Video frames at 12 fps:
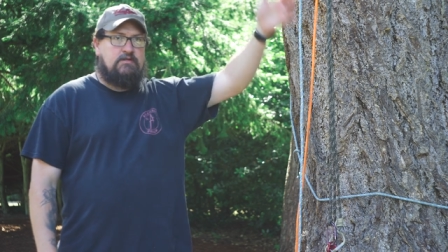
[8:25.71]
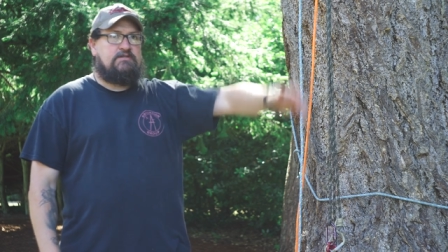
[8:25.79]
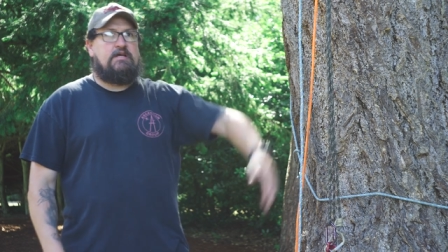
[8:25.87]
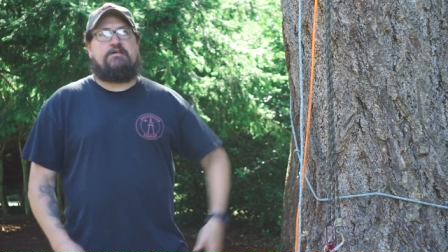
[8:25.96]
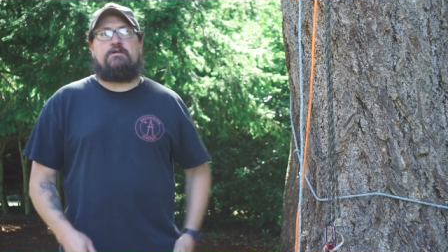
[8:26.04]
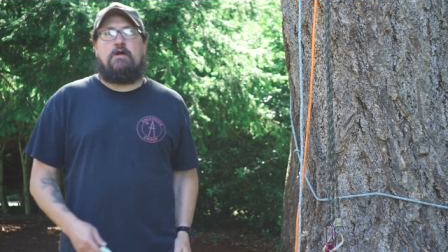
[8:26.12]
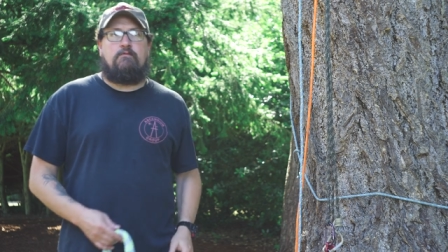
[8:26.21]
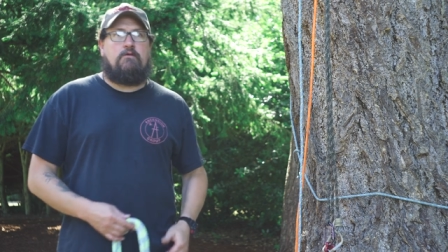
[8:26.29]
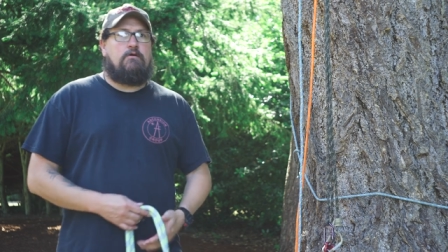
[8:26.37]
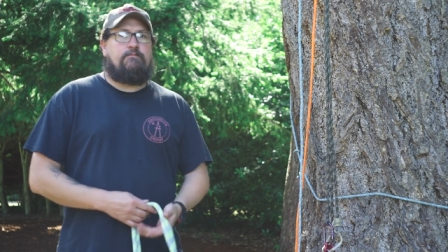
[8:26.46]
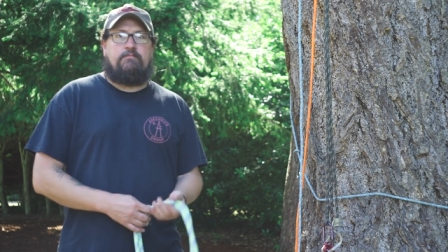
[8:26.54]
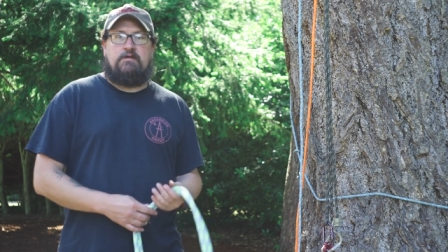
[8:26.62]
stationary
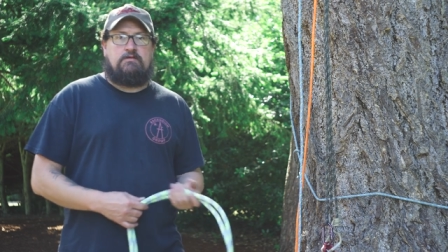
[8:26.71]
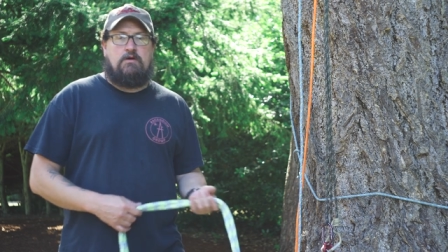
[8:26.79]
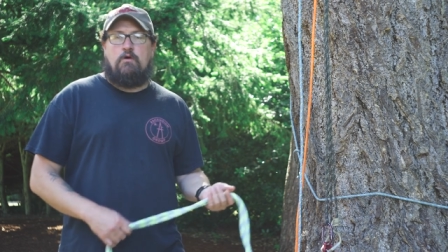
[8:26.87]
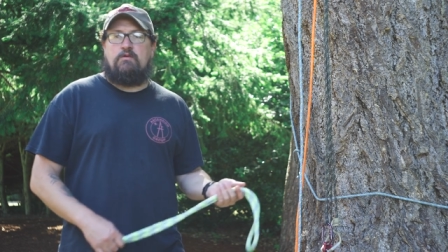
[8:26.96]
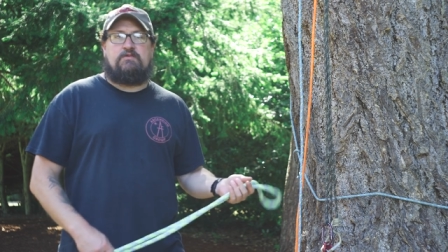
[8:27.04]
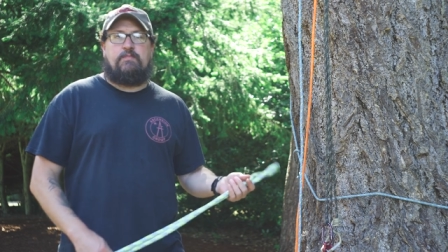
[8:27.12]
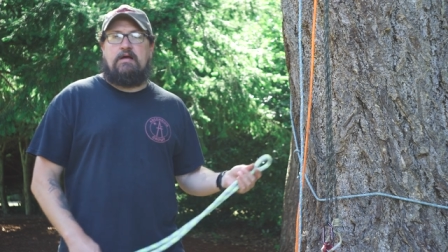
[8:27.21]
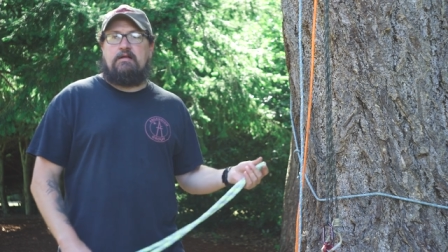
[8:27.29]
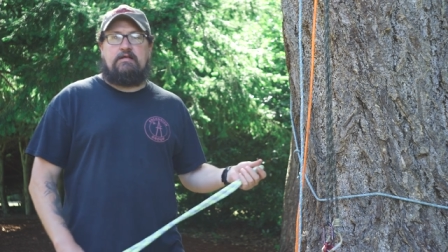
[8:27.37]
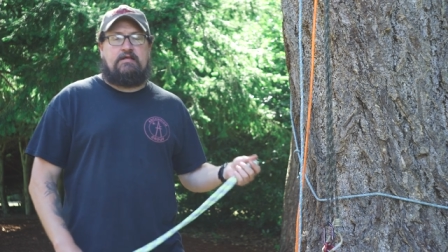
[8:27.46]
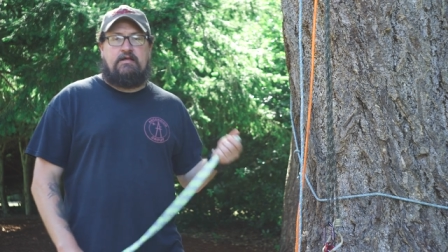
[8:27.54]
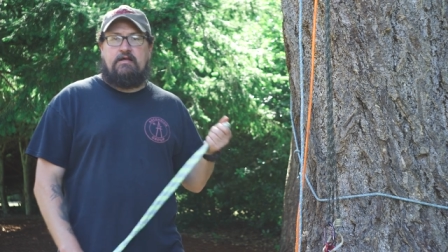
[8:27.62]
rope has always
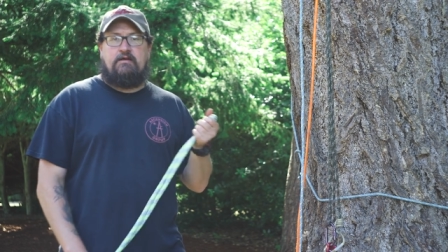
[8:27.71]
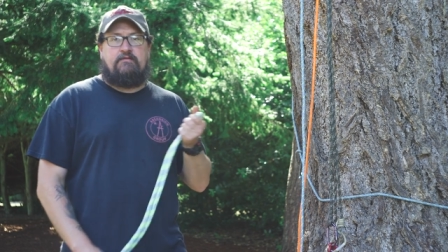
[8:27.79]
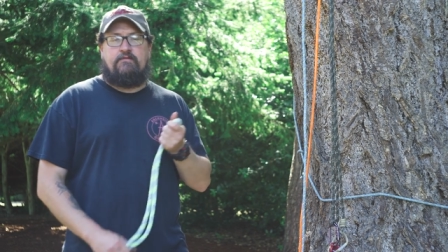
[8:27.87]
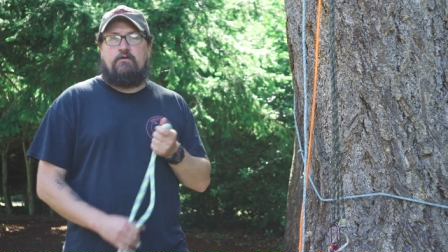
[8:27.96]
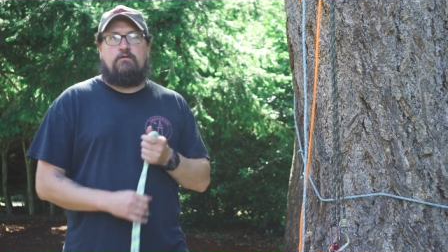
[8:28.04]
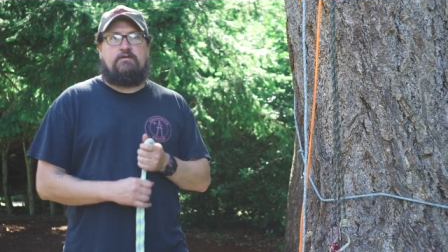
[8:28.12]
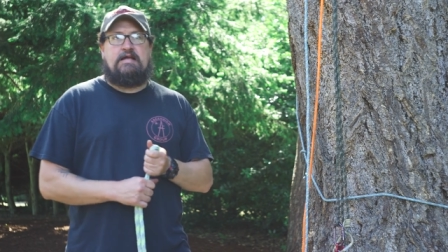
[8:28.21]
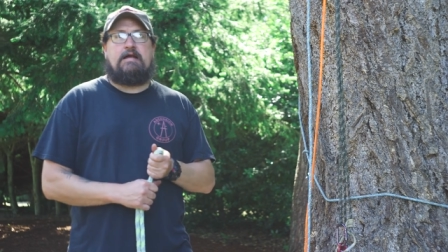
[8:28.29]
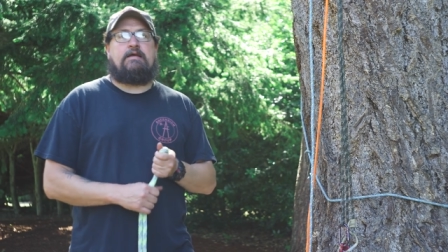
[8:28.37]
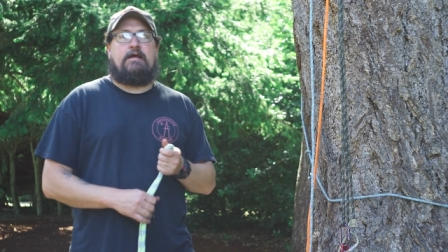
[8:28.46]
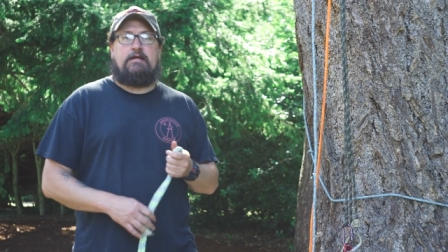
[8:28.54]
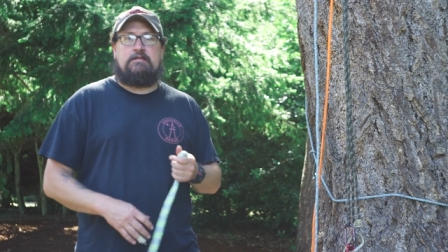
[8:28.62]
been king for
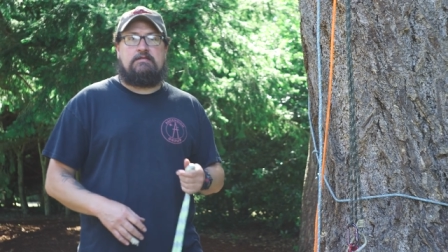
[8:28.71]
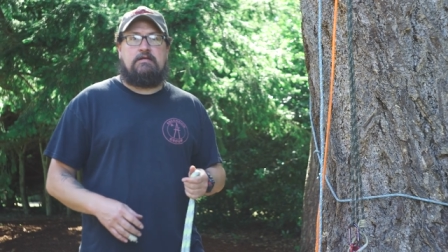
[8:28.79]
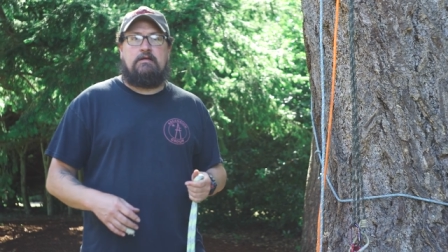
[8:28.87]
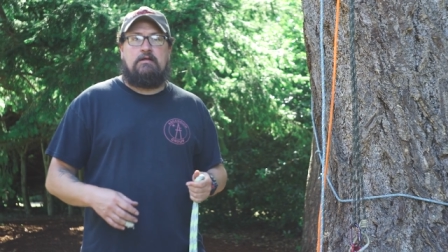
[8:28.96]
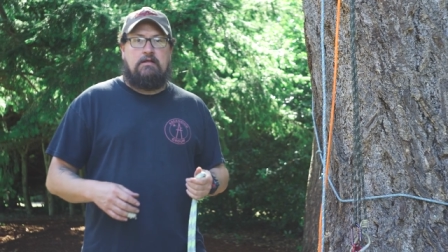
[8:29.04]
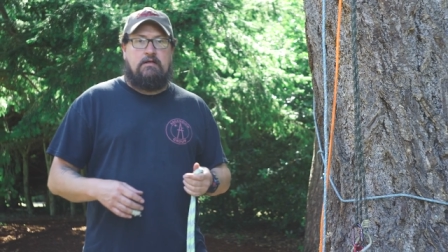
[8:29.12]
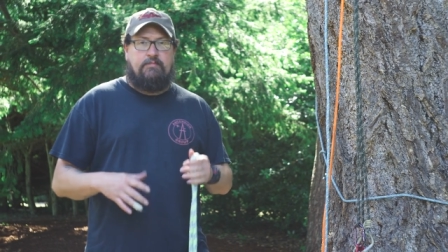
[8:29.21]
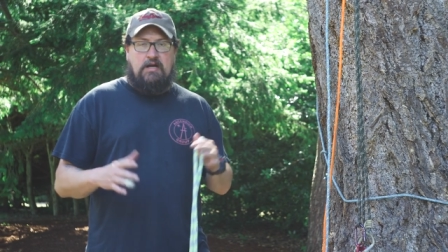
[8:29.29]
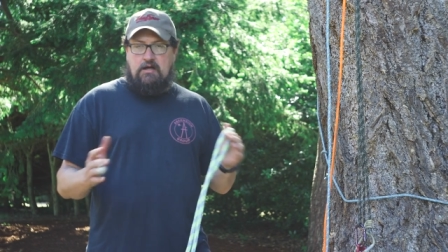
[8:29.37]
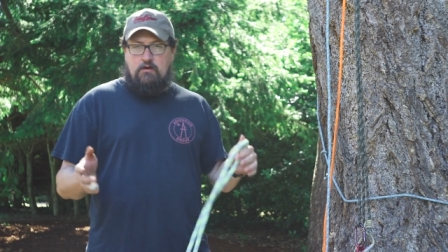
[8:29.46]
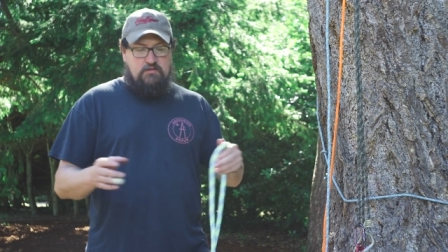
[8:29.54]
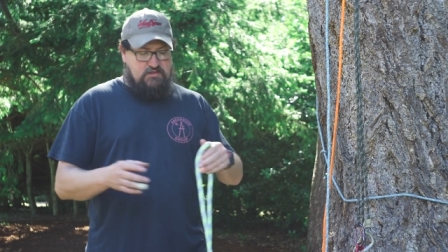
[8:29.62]
decades but
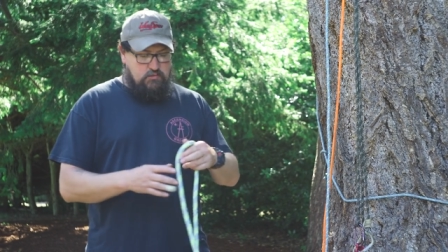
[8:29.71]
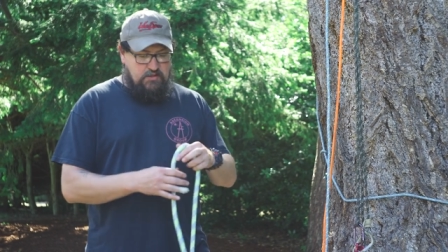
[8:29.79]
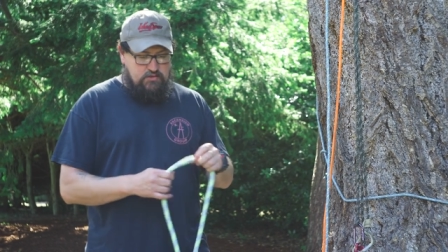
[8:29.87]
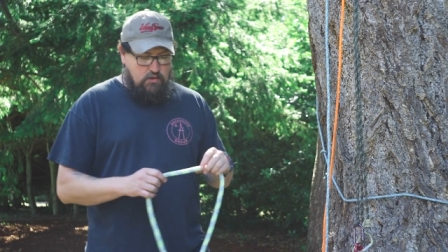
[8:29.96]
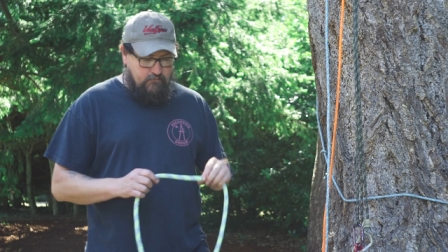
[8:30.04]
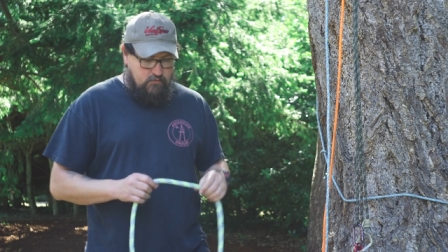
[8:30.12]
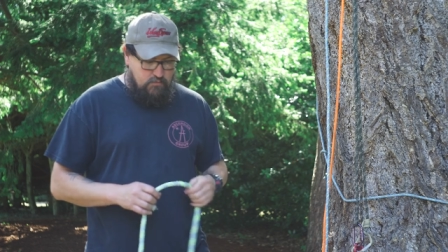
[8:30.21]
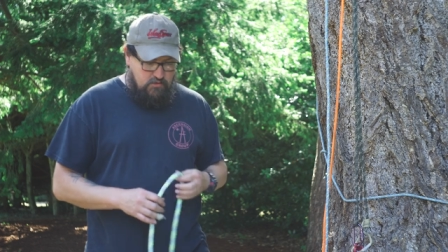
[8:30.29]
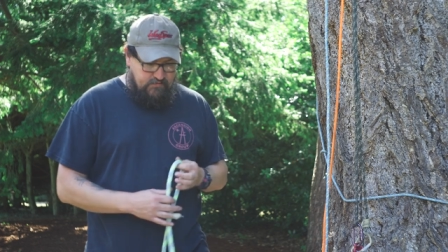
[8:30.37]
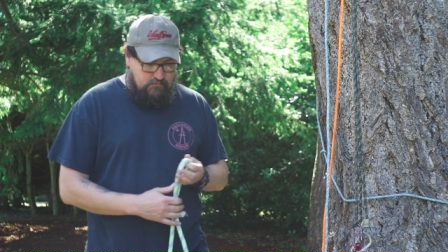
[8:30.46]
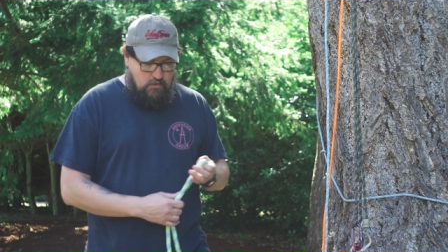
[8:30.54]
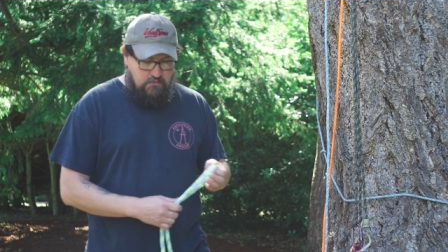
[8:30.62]
I always switch over to a
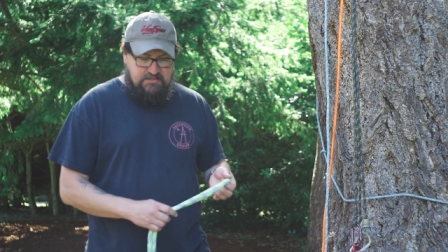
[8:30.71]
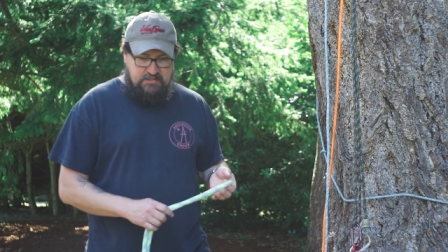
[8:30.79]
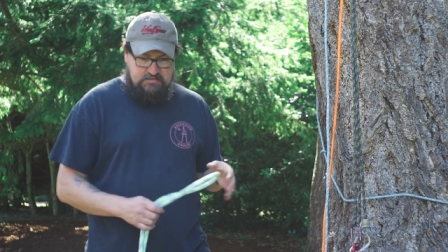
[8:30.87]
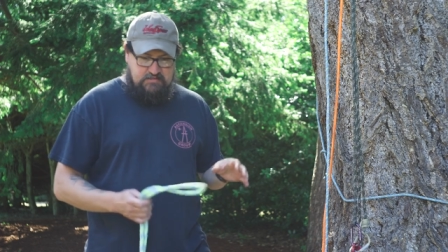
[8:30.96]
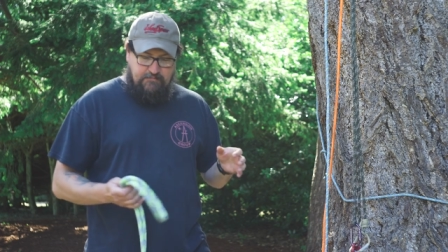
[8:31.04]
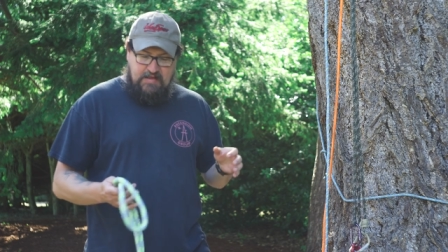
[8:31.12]
moving rope system.